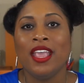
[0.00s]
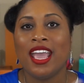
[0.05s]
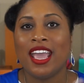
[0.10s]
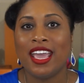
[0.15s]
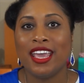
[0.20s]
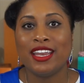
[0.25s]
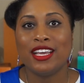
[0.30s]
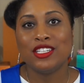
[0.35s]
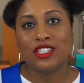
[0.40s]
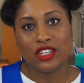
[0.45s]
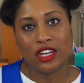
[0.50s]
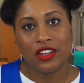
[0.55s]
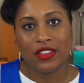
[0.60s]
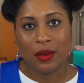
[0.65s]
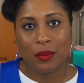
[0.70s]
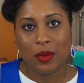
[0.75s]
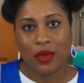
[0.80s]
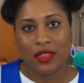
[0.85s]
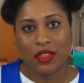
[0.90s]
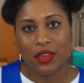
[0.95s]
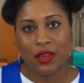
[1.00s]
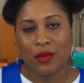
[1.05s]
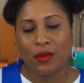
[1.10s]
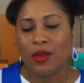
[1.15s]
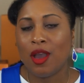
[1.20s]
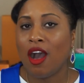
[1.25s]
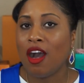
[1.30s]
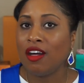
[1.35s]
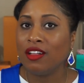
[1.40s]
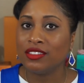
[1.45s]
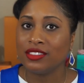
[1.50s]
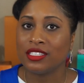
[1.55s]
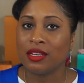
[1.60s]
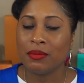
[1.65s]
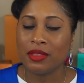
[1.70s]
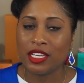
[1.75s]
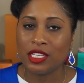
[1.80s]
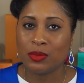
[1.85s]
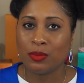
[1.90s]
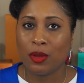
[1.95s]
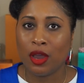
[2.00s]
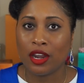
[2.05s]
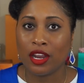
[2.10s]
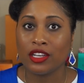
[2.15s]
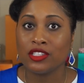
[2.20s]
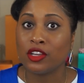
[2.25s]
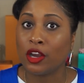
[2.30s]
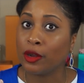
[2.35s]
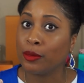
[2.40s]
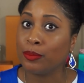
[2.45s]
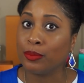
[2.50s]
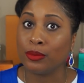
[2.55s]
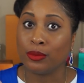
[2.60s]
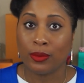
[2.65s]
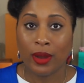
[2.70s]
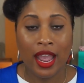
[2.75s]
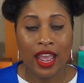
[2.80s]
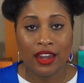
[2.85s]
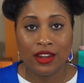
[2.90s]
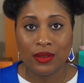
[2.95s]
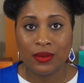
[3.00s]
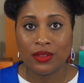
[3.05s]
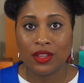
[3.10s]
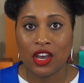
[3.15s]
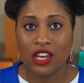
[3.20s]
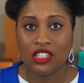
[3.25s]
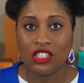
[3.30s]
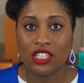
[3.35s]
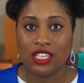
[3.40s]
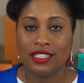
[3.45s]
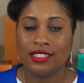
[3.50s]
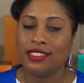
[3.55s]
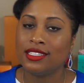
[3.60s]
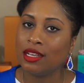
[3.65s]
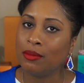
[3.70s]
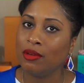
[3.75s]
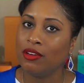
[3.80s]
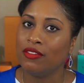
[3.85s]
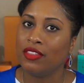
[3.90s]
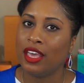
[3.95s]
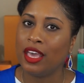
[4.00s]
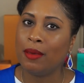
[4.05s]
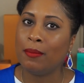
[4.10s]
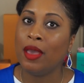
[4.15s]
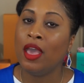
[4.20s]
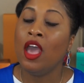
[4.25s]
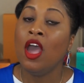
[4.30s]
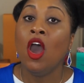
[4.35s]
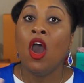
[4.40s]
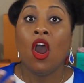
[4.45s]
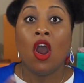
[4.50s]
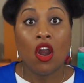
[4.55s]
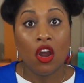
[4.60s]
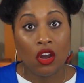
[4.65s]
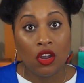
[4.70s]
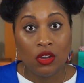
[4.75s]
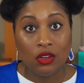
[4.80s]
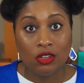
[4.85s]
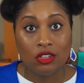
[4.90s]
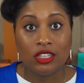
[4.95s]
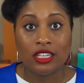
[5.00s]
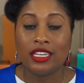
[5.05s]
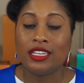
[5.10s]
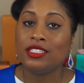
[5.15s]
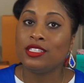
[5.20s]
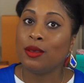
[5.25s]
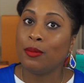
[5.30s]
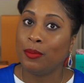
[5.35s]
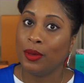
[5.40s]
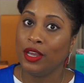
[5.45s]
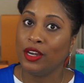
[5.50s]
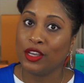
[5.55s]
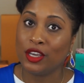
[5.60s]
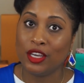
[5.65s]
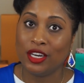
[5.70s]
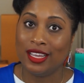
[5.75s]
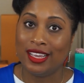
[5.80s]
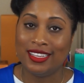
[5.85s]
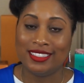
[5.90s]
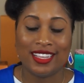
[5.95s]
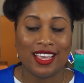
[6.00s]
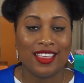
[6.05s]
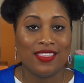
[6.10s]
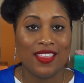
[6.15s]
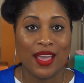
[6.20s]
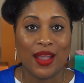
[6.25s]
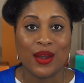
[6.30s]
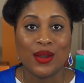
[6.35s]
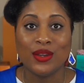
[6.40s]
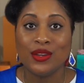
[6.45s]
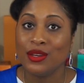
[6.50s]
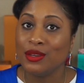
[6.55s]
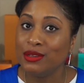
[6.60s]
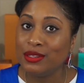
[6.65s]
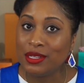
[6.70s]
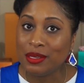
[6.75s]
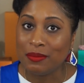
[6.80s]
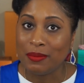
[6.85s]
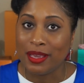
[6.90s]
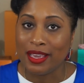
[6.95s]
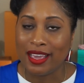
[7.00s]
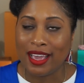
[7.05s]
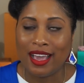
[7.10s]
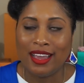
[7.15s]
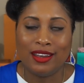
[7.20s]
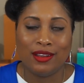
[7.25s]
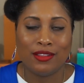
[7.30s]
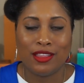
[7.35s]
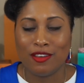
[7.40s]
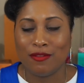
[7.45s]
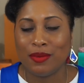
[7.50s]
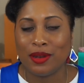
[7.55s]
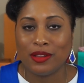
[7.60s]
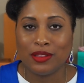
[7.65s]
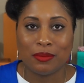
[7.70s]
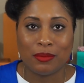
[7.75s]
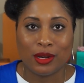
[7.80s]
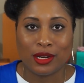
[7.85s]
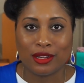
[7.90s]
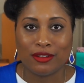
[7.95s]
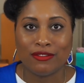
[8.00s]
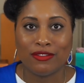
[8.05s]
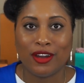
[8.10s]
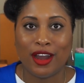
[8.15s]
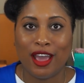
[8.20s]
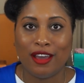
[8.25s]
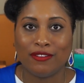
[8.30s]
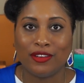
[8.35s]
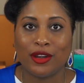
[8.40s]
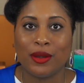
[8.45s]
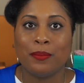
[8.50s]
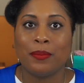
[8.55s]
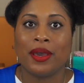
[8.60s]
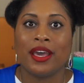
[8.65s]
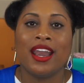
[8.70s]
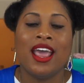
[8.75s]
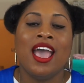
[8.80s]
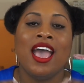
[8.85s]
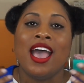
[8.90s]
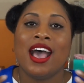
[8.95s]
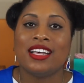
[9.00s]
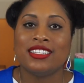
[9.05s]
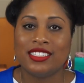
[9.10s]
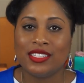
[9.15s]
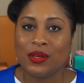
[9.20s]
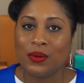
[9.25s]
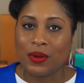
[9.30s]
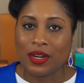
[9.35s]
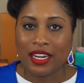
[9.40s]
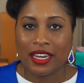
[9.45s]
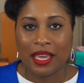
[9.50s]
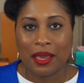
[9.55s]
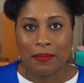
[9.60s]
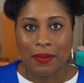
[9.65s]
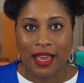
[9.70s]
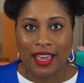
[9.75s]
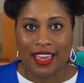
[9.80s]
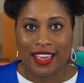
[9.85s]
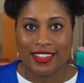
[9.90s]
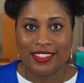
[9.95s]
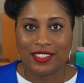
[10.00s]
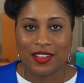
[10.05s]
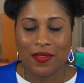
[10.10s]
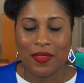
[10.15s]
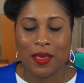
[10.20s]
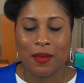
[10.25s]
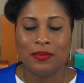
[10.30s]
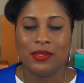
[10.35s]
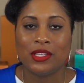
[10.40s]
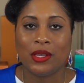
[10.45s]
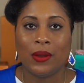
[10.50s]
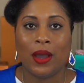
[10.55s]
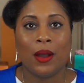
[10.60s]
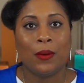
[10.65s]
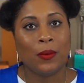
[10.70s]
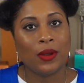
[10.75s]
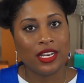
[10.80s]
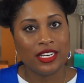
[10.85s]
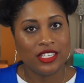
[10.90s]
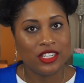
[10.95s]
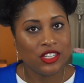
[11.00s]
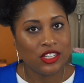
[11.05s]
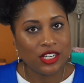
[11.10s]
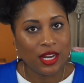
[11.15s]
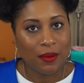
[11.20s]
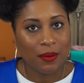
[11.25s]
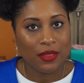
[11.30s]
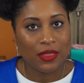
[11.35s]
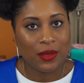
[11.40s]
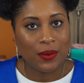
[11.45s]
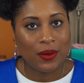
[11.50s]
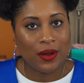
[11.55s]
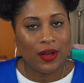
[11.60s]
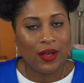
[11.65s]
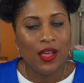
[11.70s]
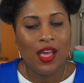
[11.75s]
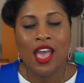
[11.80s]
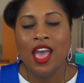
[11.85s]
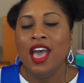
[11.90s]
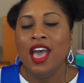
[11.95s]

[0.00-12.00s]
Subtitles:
and share them with you. Some of these products are brand new launches, some of them are oldies but goodies, and they are new to me. I know they've been on the market forever, but I still wanted to get my hands on them, so I wanted to share with you all